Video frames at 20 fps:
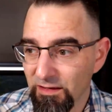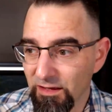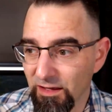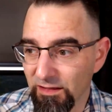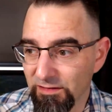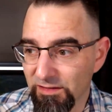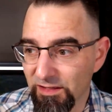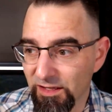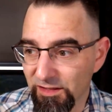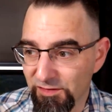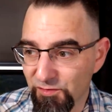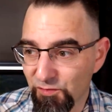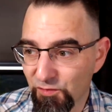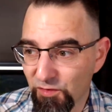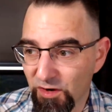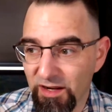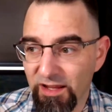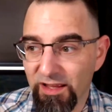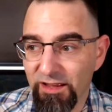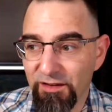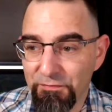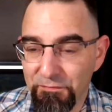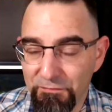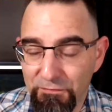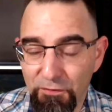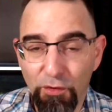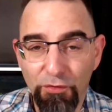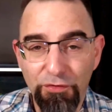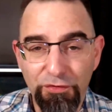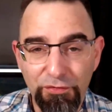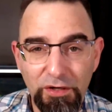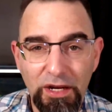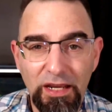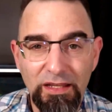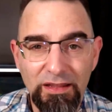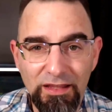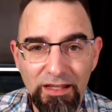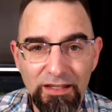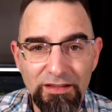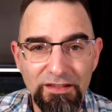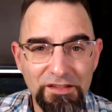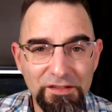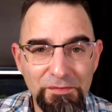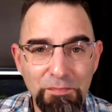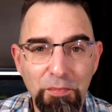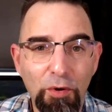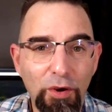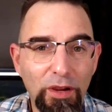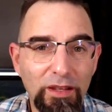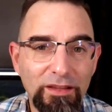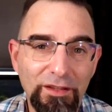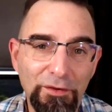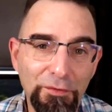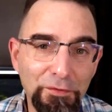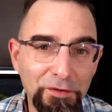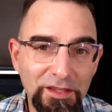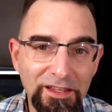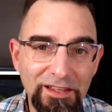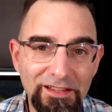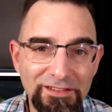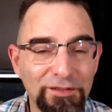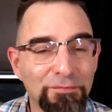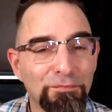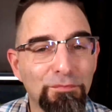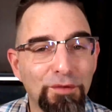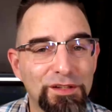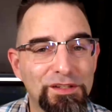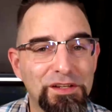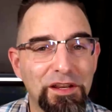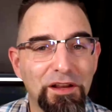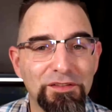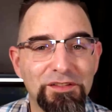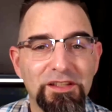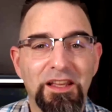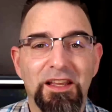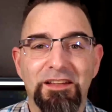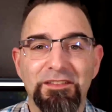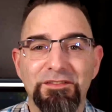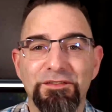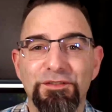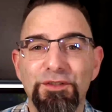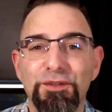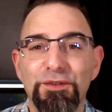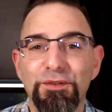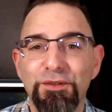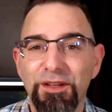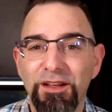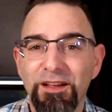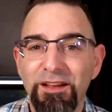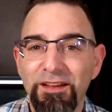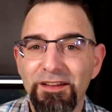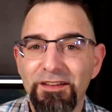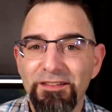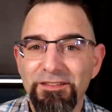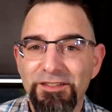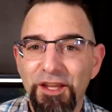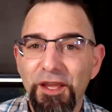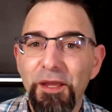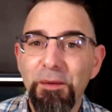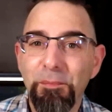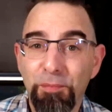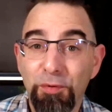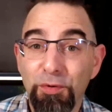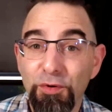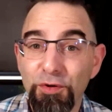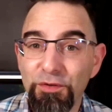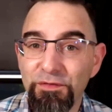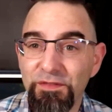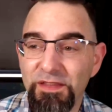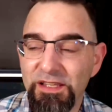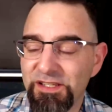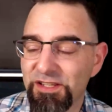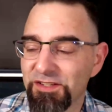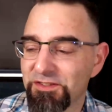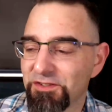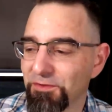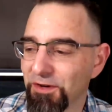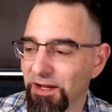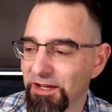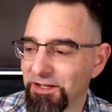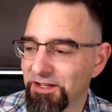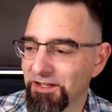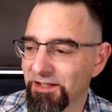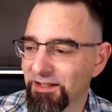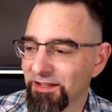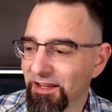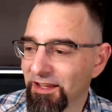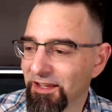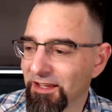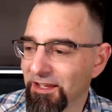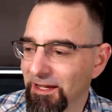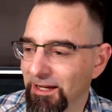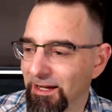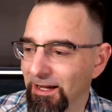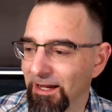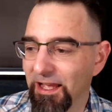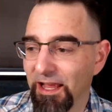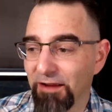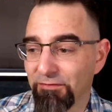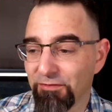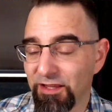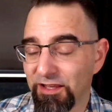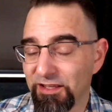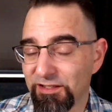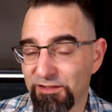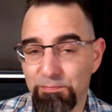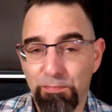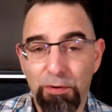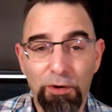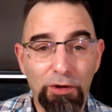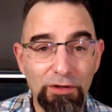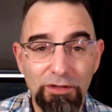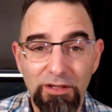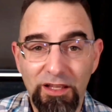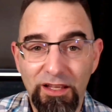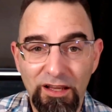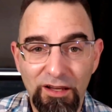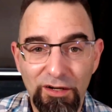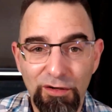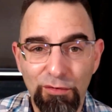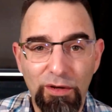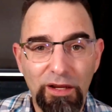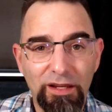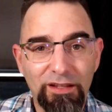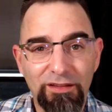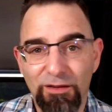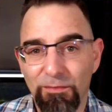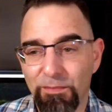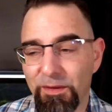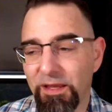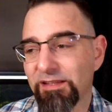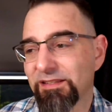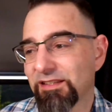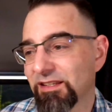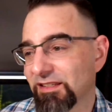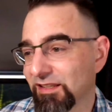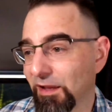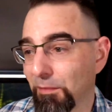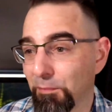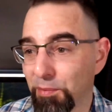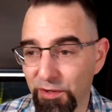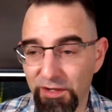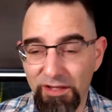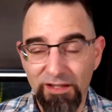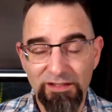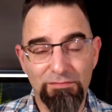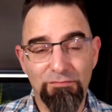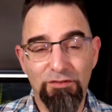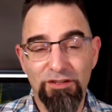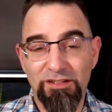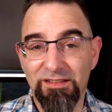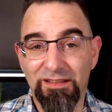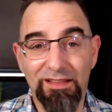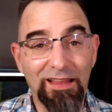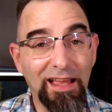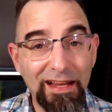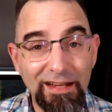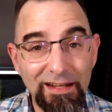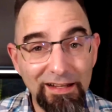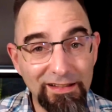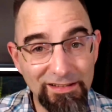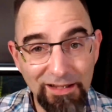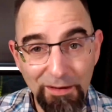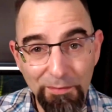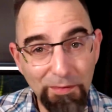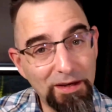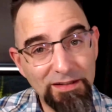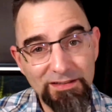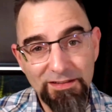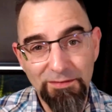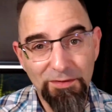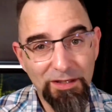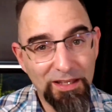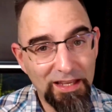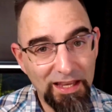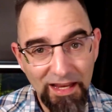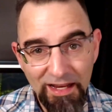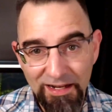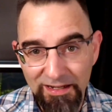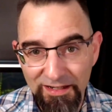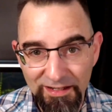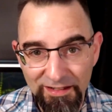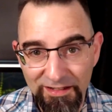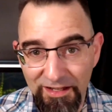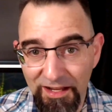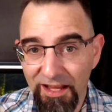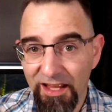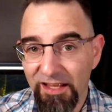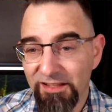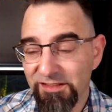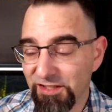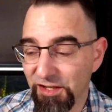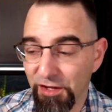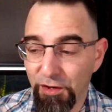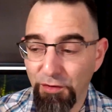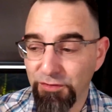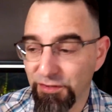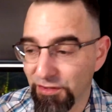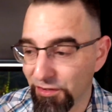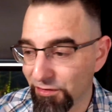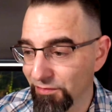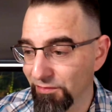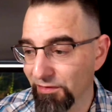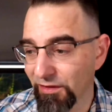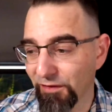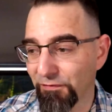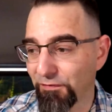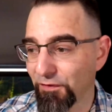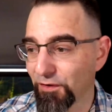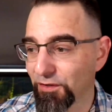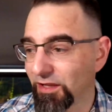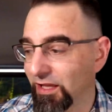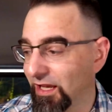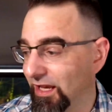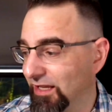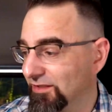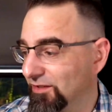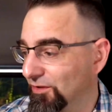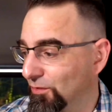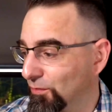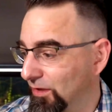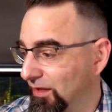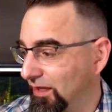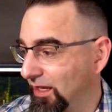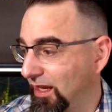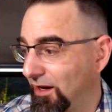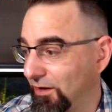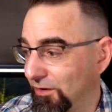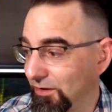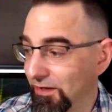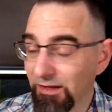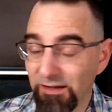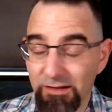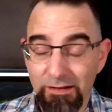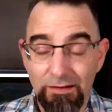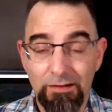it's running full throttle at this point. There really isn't much else I can do to improve the situation. Everything is purling on a regular basis. I'm putting as much light as I possibly can in, CO2, the fertilizer, without